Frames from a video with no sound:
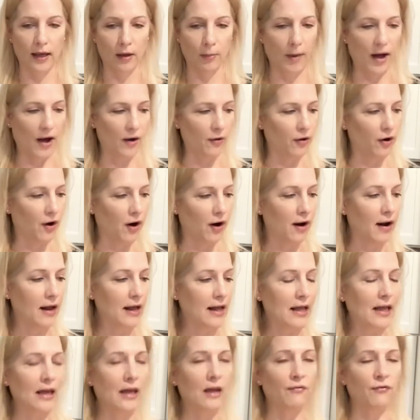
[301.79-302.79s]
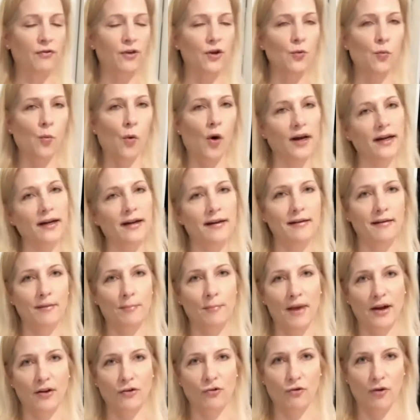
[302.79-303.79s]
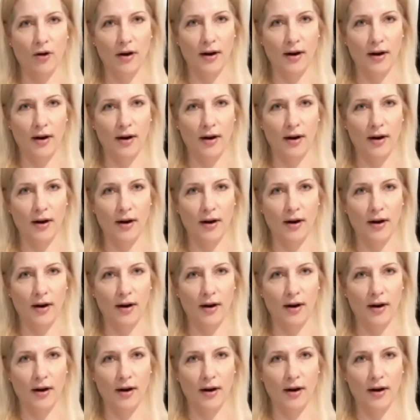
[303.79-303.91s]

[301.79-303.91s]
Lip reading: powder. If you wanted to measure it